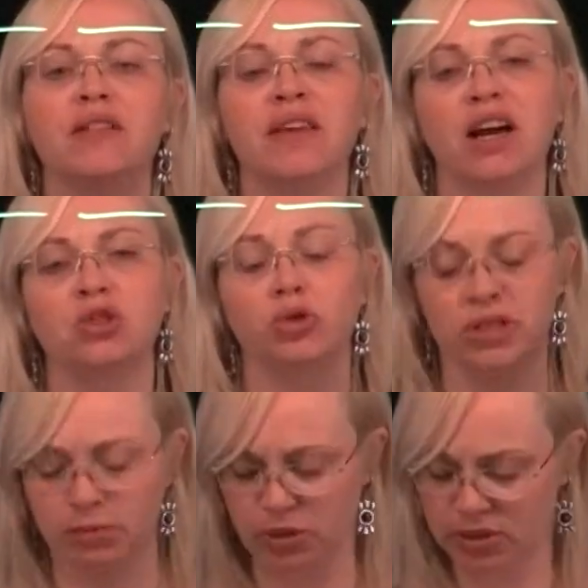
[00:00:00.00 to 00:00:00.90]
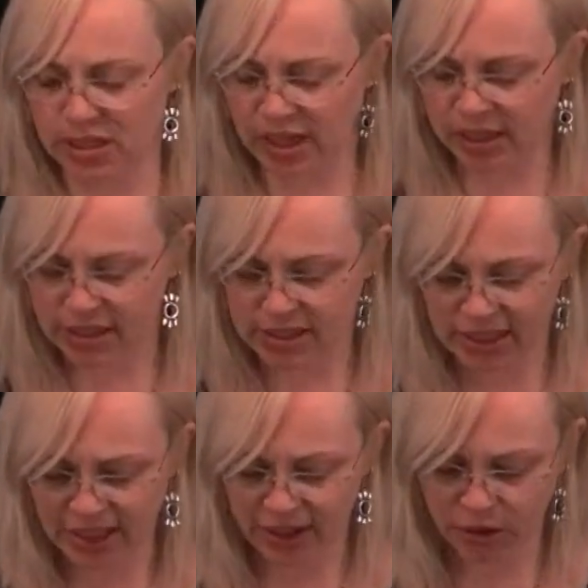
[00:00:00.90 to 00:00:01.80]
the actual subcutaneous
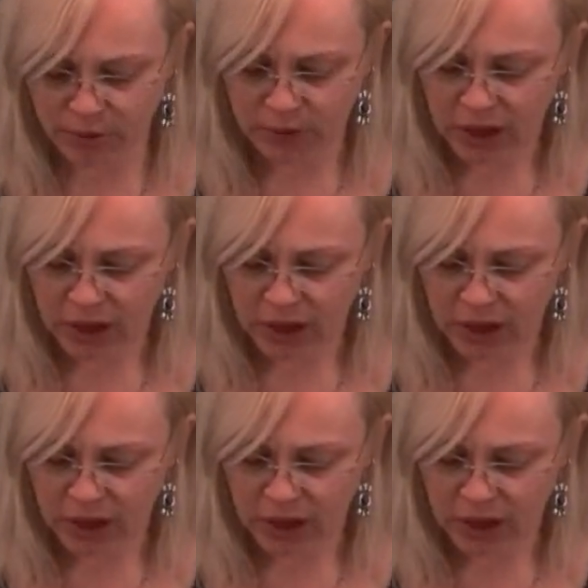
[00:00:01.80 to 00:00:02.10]
layer,